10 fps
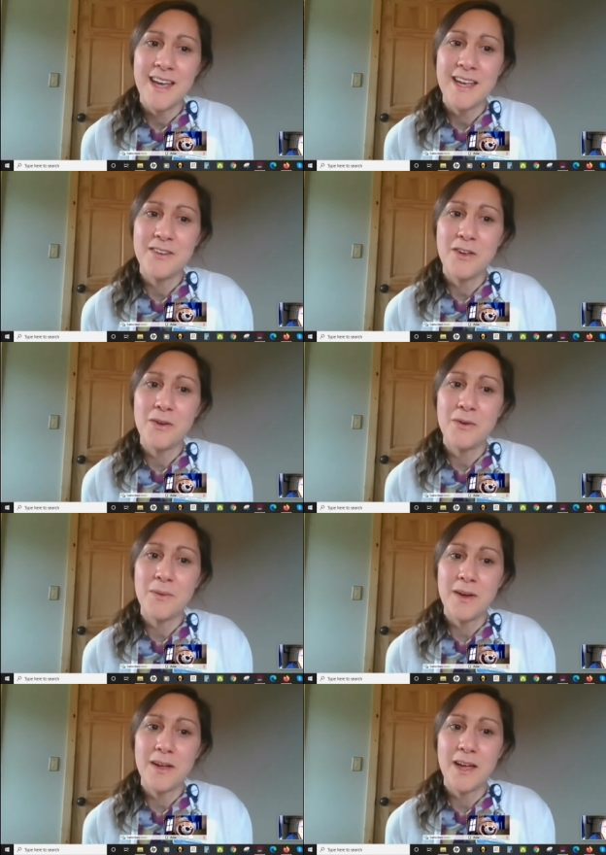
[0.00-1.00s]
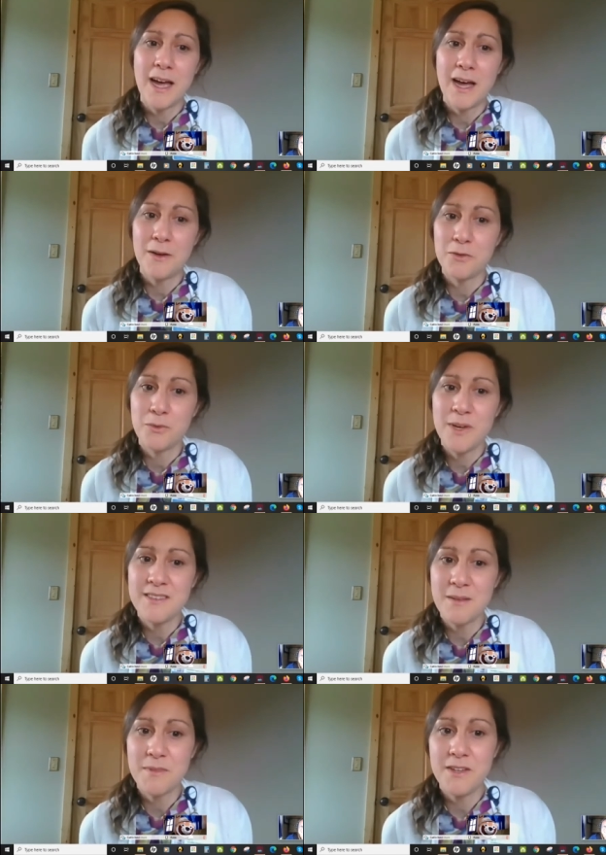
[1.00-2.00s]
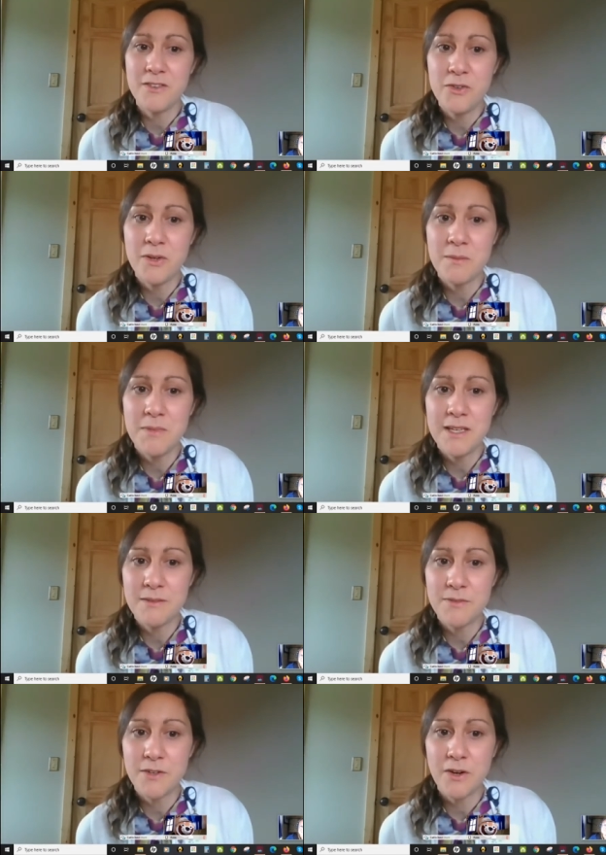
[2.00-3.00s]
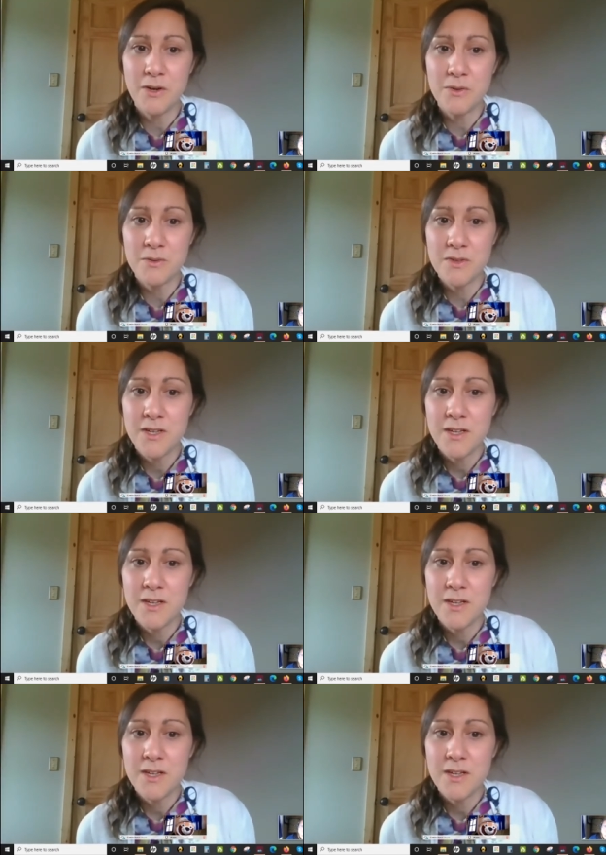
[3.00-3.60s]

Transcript: and know how doing something new can be difficult.